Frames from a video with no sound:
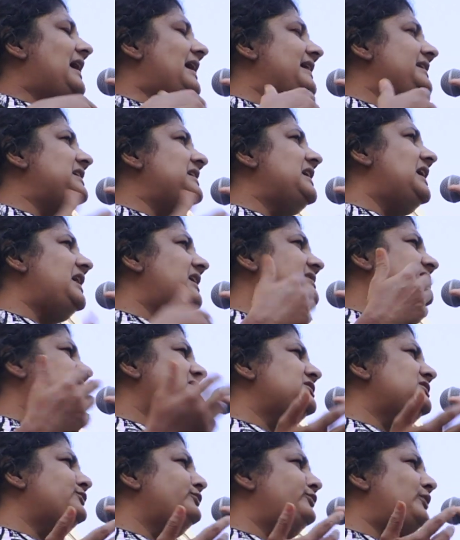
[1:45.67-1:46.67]
and he
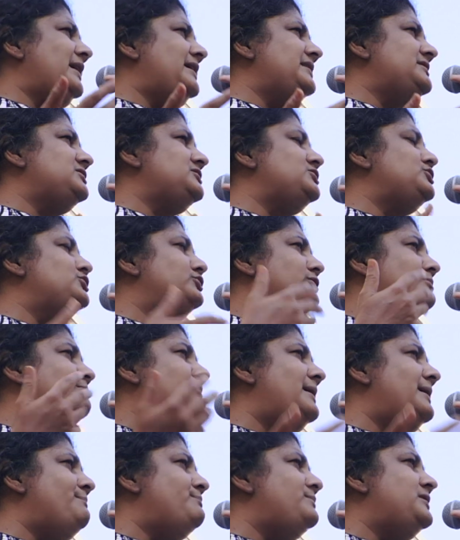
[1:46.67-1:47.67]
asked his friend to
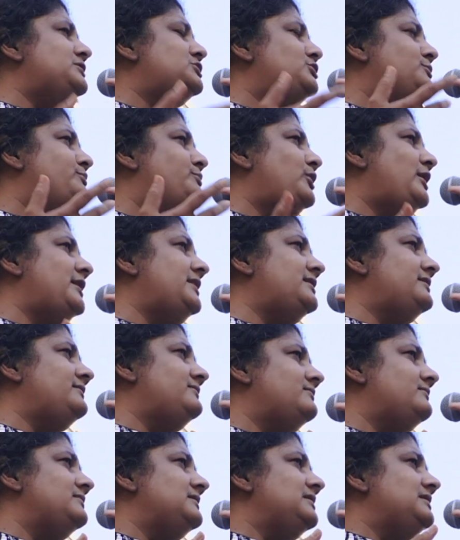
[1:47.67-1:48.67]
remember to
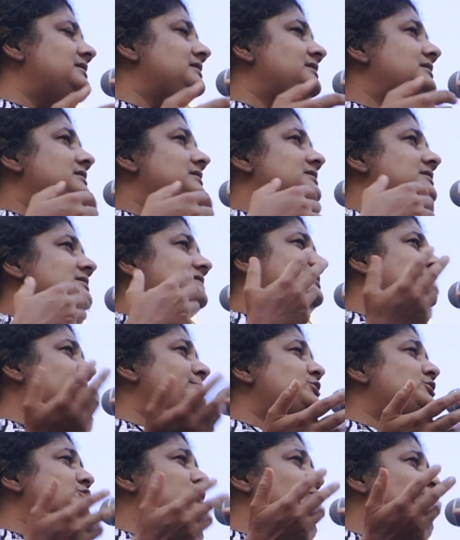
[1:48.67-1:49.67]
bring
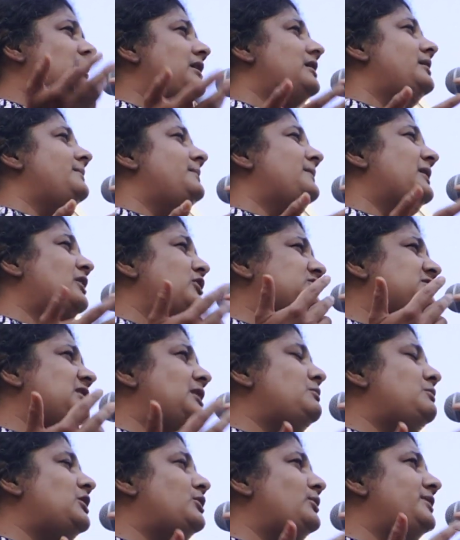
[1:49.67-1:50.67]
some sugar because
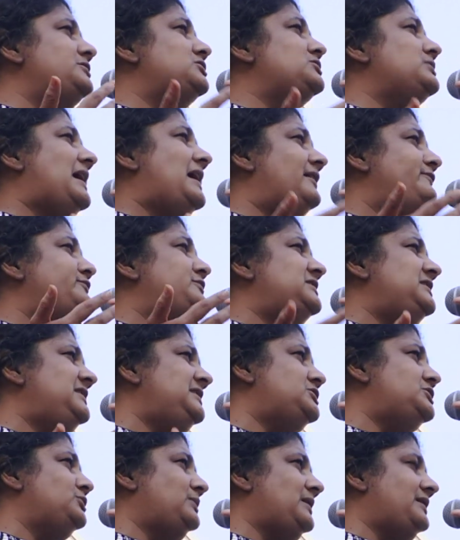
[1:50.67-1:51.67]
they were going to have
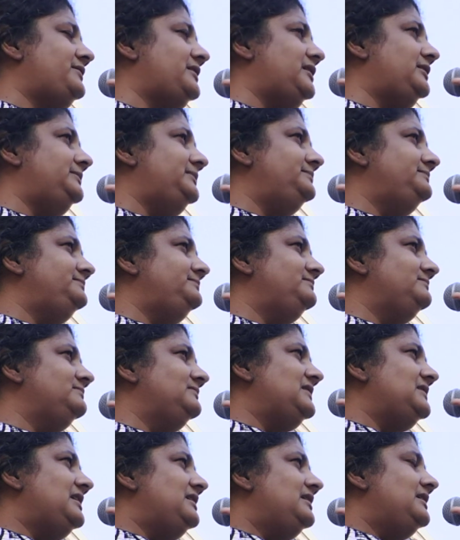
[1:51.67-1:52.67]
tea together.
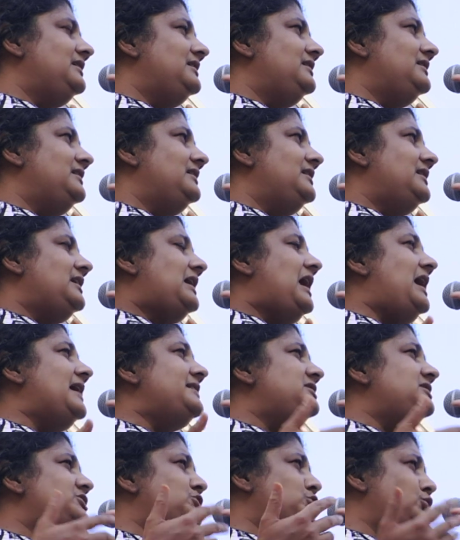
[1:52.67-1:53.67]

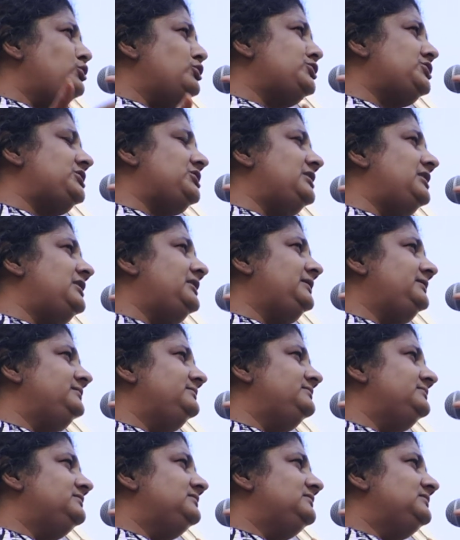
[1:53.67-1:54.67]
Under torture,
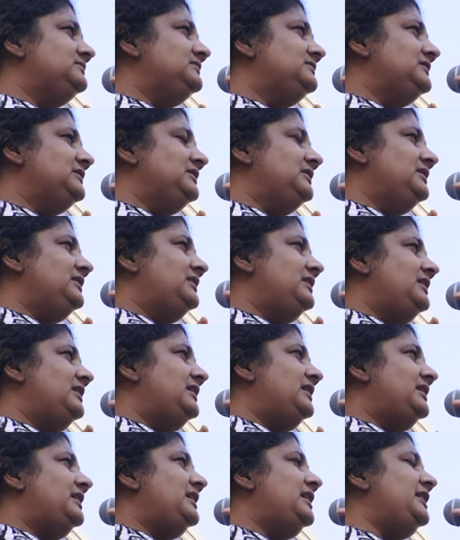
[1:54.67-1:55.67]

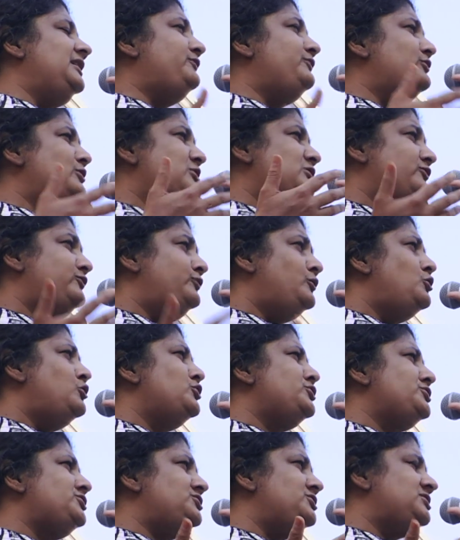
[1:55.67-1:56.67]
he was
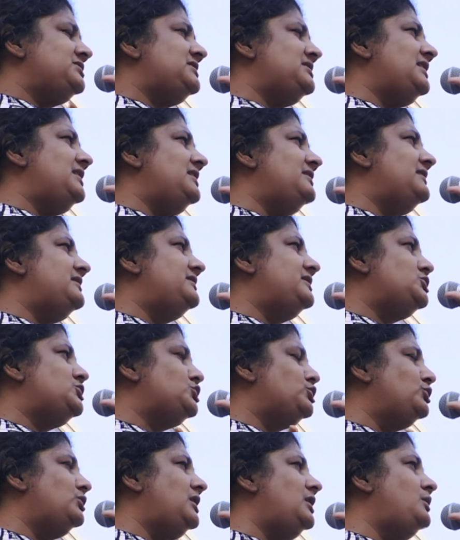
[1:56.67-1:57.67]
forced to say that the
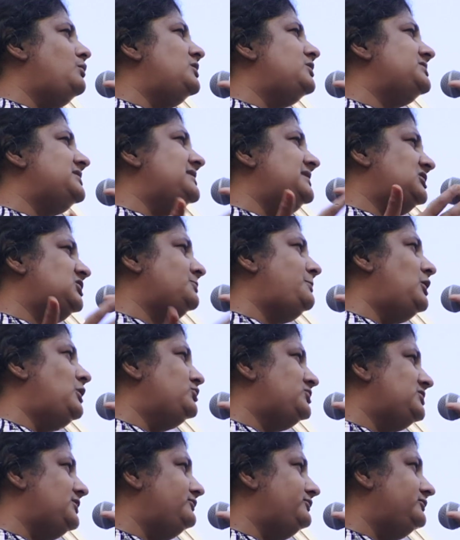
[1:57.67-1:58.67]
sugar was an
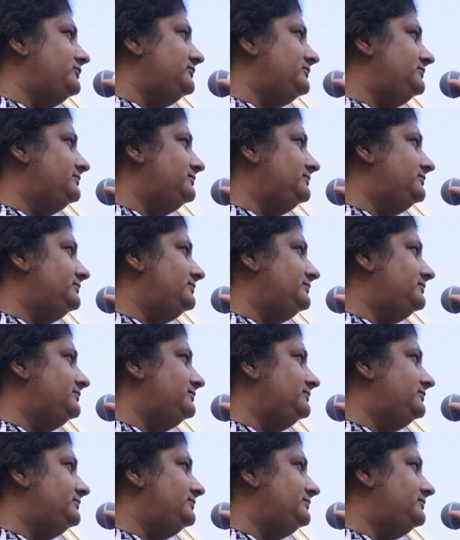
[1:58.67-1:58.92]
explosive.